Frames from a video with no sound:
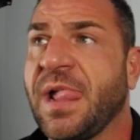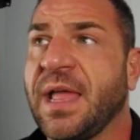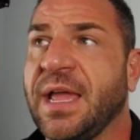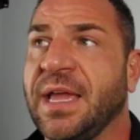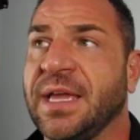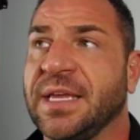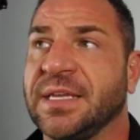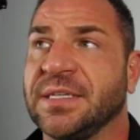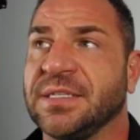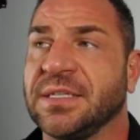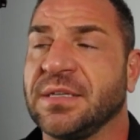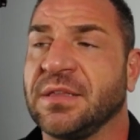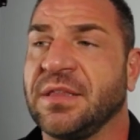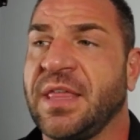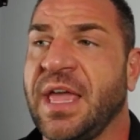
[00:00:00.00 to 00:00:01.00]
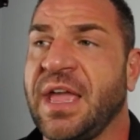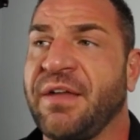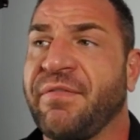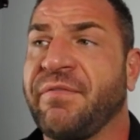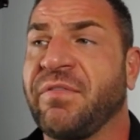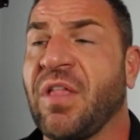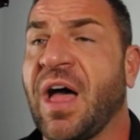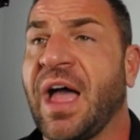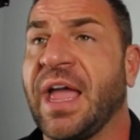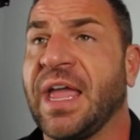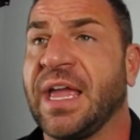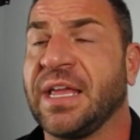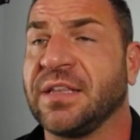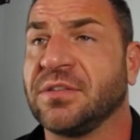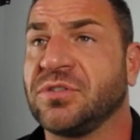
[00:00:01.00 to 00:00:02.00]
is they fly
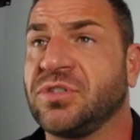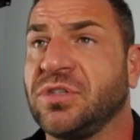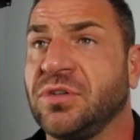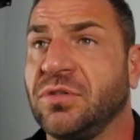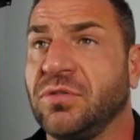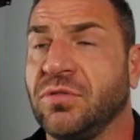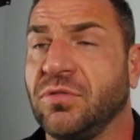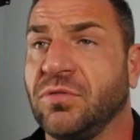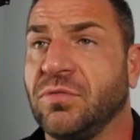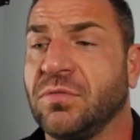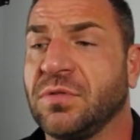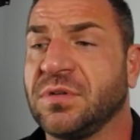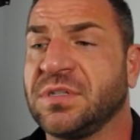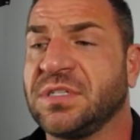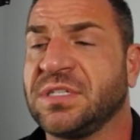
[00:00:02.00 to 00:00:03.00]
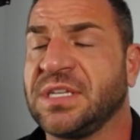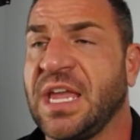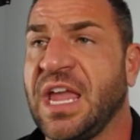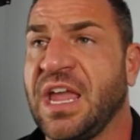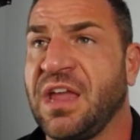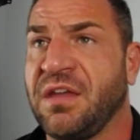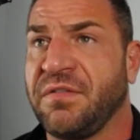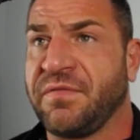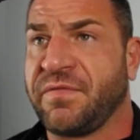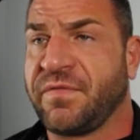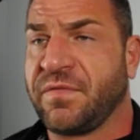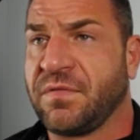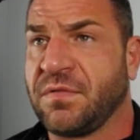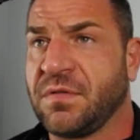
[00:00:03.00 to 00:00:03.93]
in to save